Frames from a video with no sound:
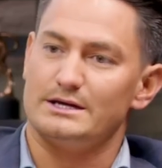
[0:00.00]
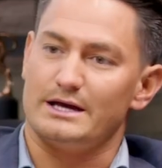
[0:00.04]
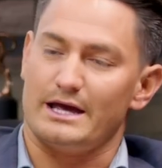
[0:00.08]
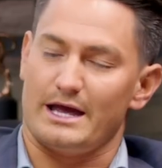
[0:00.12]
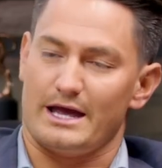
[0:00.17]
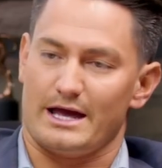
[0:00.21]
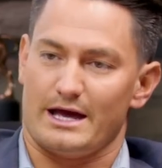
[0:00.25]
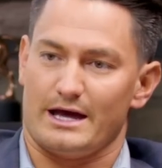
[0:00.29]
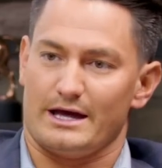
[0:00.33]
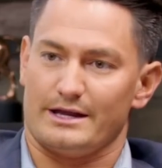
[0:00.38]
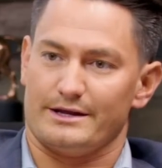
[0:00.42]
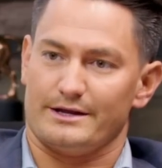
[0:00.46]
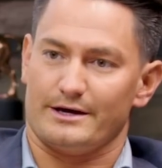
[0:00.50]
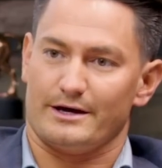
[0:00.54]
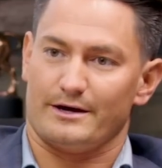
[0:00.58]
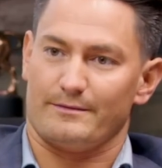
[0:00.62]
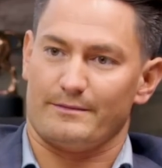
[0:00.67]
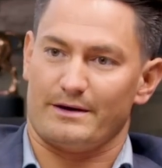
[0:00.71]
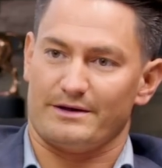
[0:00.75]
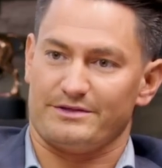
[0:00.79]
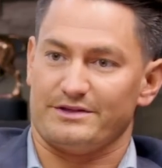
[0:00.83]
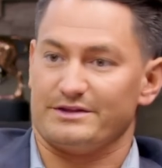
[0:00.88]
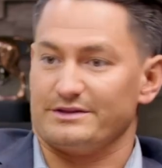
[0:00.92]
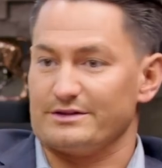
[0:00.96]
And
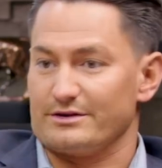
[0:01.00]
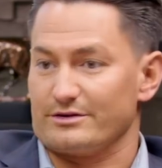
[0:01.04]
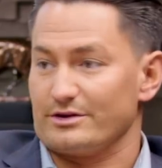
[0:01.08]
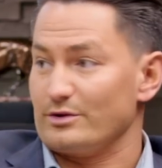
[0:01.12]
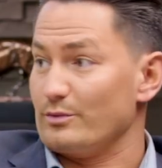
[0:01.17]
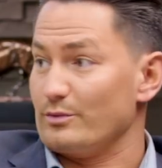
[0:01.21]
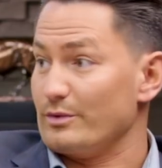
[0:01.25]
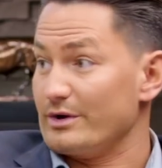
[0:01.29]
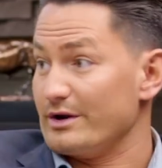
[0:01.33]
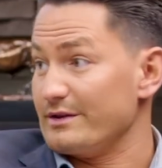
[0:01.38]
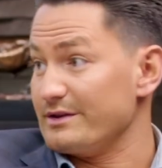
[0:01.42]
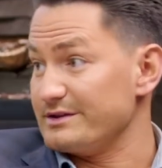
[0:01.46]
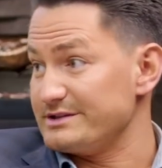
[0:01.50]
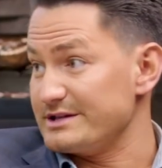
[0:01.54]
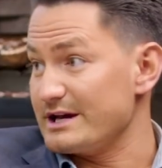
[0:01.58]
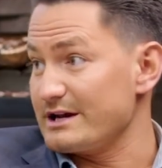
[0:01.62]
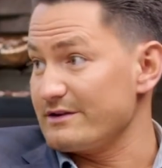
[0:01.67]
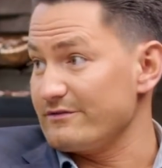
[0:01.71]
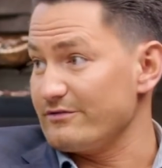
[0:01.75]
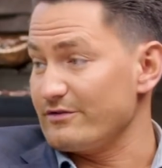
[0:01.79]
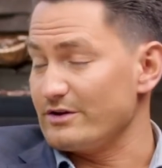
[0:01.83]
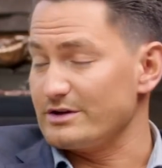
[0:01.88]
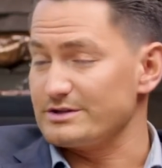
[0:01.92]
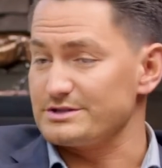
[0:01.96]
I think they're going to win on the tech
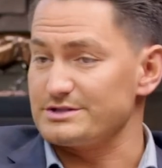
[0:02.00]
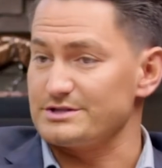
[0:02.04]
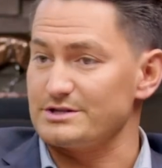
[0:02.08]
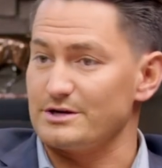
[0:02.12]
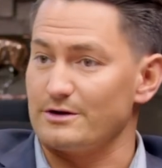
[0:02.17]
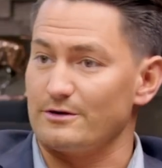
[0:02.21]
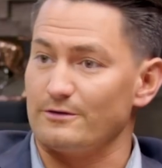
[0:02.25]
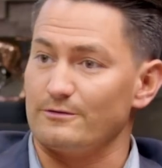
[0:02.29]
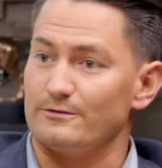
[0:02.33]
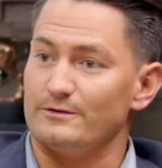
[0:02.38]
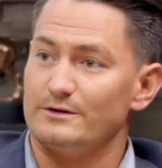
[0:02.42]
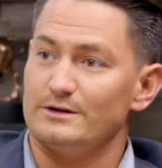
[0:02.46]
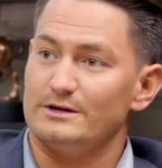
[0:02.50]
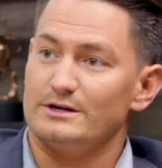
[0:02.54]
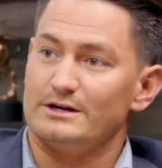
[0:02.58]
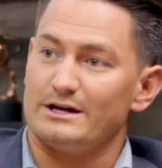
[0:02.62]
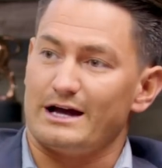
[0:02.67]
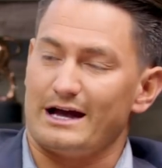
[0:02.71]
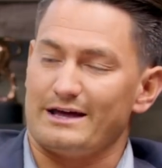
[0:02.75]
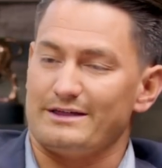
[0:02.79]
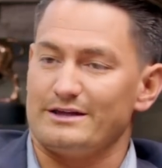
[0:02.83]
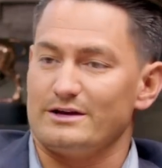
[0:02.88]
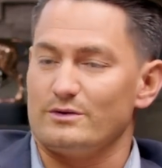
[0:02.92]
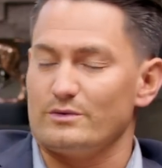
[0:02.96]
front. So
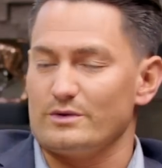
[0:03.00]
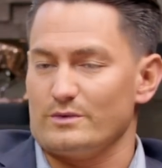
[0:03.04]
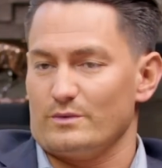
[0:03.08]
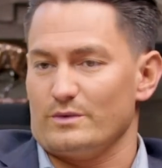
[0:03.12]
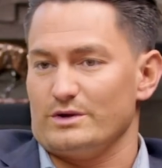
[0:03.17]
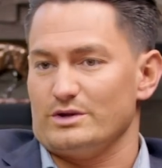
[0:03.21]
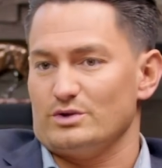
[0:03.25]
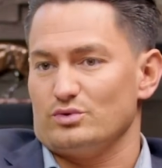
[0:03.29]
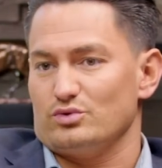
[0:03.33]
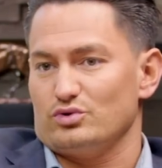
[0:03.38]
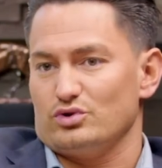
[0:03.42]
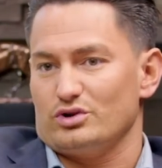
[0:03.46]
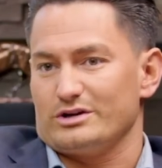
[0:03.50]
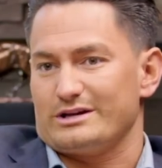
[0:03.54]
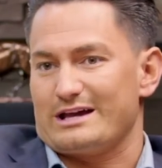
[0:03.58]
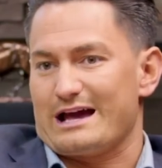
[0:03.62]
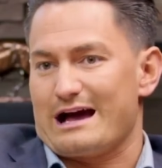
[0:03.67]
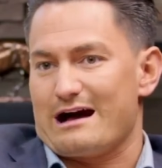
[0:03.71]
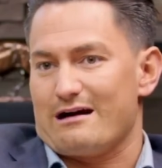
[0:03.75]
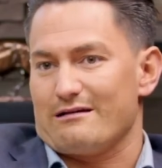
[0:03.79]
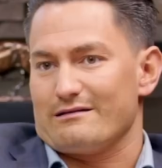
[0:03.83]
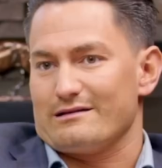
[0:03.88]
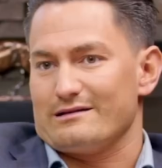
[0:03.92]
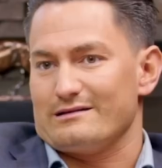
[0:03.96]
I think when you look
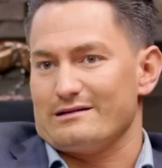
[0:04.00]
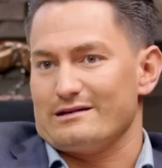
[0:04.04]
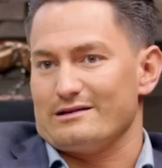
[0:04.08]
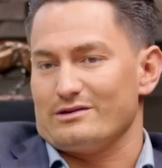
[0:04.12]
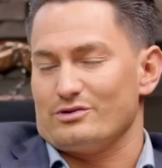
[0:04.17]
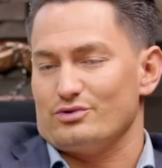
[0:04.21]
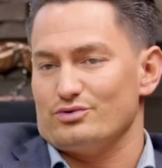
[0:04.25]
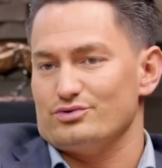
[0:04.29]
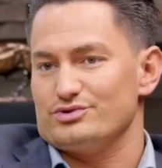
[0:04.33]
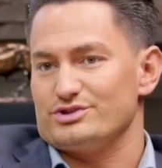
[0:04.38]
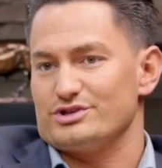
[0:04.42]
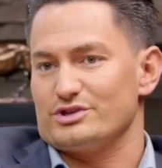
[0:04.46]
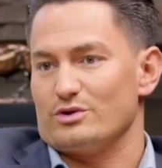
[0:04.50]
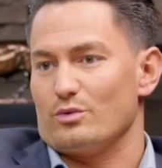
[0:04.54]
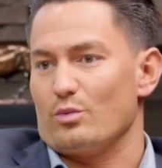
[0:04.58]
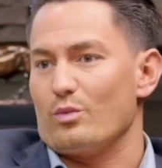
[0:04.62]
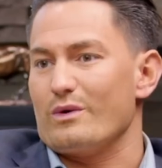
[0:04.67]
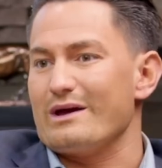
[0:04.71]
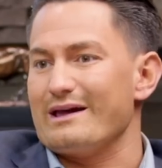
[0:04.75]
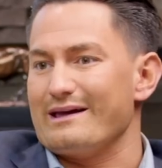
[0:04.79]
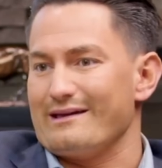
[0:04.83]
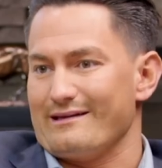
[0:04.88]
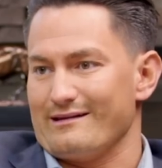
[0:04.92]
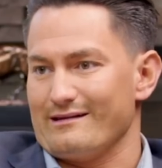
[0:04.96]
out at who's going to
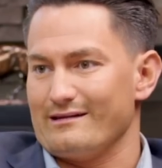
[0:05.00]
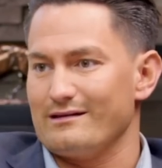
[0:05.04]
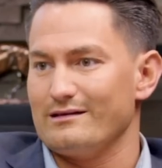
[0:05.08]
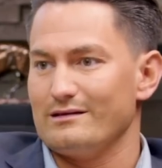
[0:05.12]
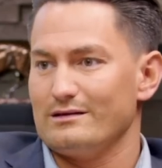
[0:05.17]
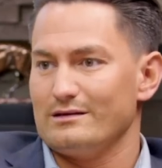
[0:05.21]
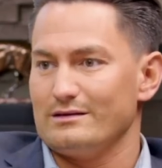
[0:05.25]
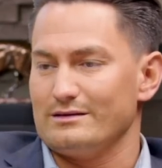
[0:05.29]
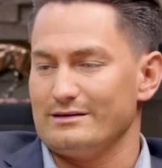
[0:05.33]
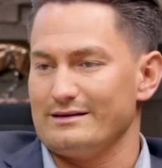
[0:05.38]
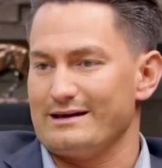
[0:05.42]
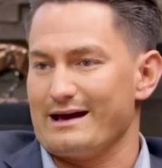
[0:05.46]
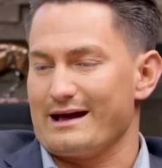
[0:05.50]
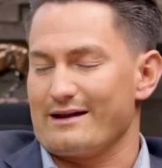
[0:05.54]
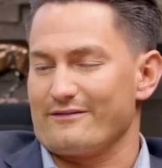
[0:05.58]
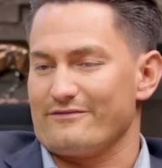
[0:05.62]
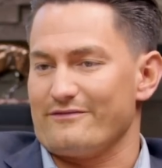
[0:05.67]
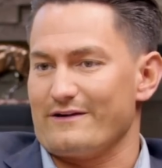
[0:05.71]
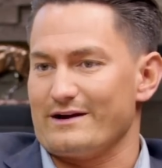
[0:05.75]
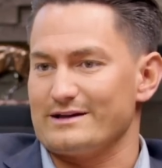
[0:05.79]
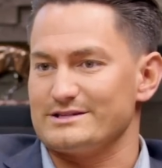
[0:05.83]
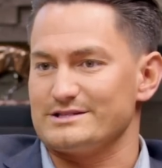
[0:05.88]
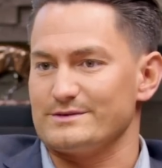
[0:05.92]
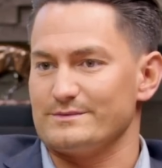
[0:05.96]
win, you got to
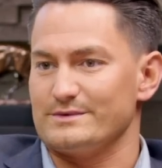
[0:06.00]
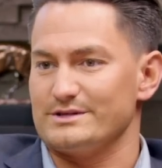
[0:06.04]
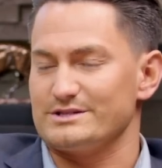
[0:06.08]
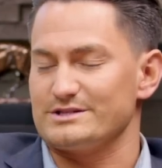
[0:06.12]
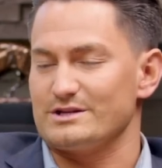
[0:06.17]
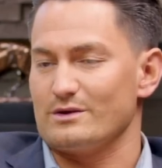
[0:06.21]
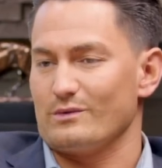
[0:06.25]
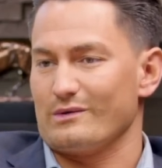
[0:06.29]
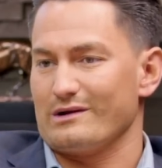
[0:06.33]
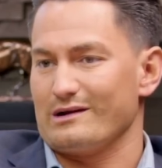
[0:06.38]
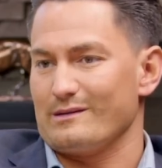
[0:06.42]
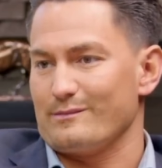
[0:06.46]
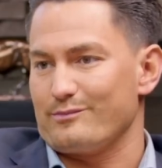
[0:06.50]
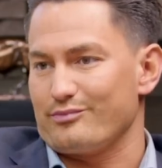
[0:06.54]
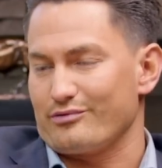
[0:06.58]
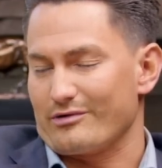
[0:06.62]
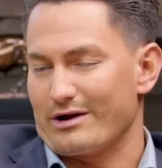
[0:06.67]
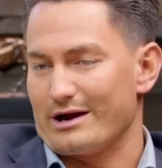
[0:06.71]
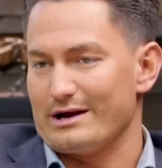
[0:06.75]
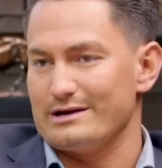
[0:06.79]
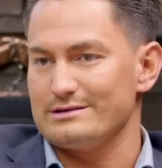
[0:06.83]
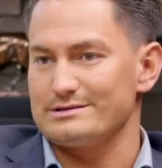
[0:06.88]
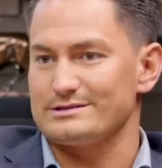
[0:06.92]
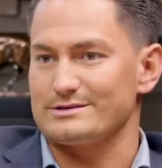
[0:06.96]
find somebody that's going to win on
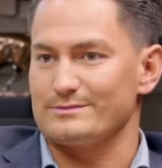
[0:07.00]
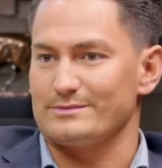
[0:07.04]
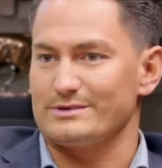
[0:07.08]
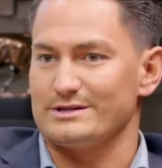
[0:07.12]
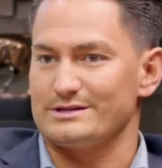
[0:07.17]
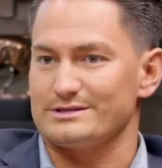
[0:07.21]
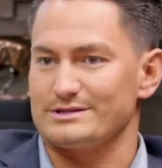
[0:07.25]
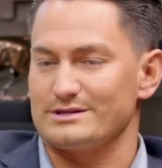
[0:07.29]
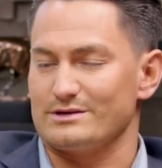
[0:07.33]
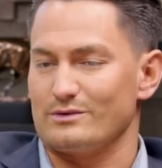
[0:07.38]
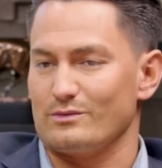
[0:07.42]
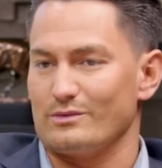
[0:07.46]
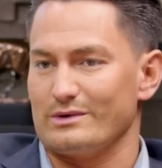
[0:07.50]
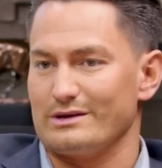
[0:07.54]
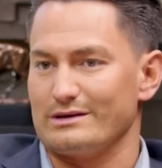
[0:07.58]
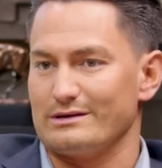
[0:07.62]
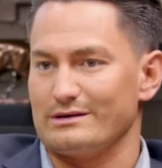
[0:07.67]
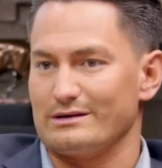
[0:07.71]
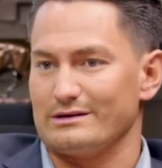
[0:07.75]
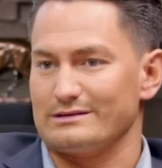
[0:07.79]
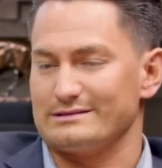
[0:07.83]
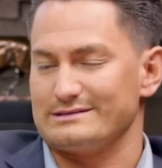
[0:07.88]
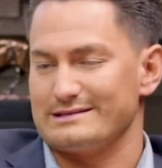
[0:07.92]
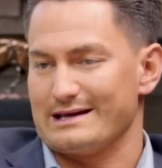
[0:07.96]
price, somebody that's going to win
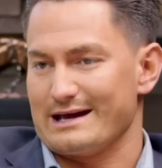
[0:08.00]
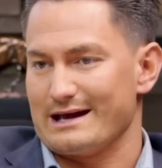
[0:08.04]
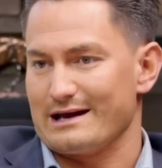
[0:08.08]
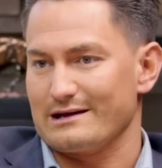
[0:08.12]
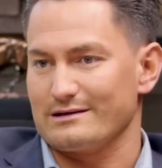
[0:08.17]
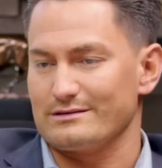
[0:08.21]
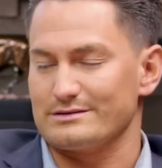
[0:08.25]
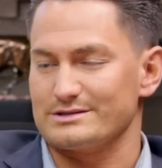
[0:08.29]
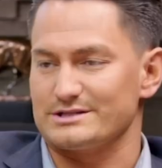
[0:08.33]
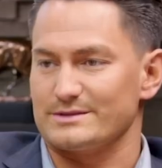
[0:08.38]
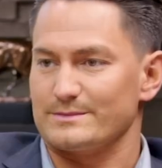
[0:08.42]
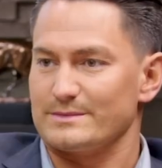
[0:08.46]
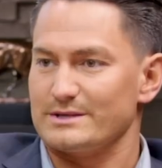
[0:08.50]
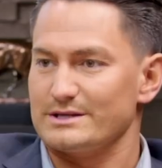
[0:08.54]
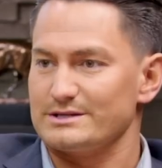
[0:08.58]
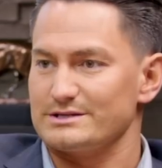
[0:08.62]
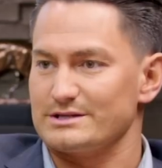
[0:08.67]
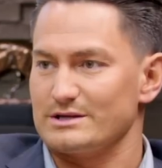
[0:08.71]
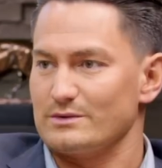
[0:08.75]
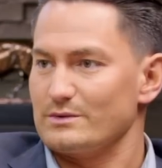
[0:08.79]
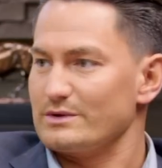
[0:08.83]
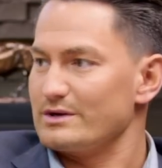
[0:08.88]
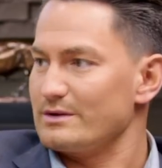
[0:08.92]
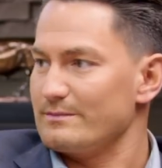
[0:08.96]
on tech, or somebody that's
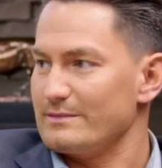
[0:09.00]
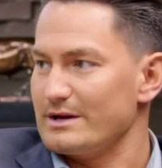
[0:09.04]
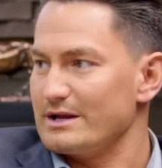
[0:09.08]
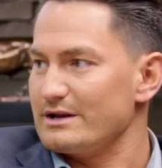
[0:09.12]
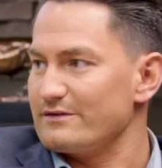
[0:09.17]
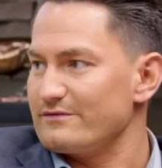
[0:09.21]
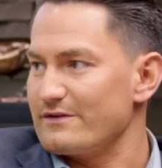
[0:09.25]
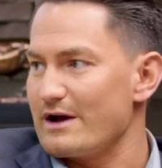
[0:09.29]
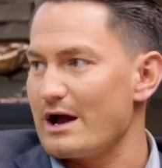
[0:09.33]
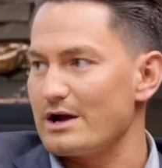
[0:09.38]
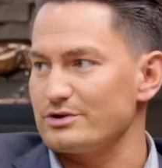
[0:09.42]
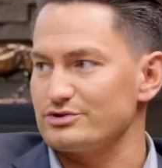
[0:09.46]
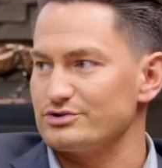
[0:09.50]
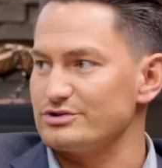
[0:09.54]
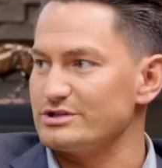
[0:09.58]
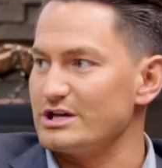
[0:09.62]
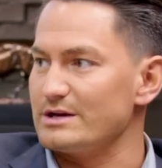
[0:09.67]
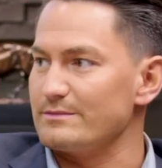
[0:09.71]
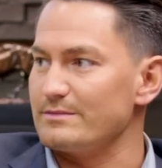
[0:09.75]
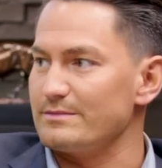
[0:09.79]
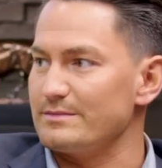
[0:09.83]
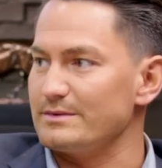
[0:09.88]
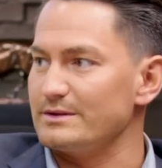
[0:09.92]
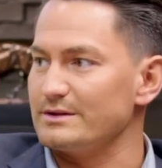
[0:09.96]
going to win on manufacturing
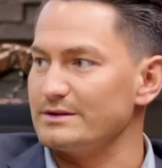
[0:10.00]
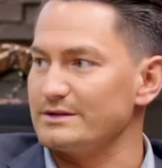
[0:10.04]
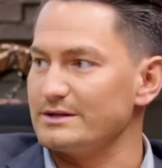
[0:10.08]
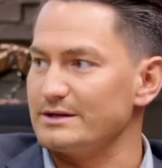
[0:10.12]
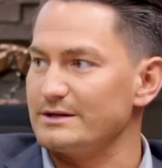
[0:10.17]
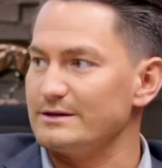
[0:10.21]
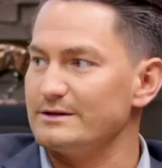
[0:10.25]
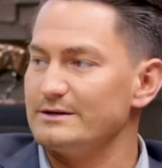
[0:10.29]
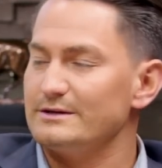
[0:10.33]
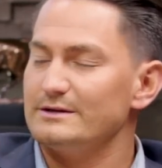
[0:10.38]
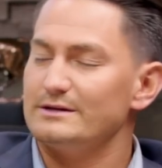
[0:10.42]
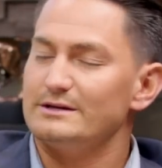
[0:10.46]
capability.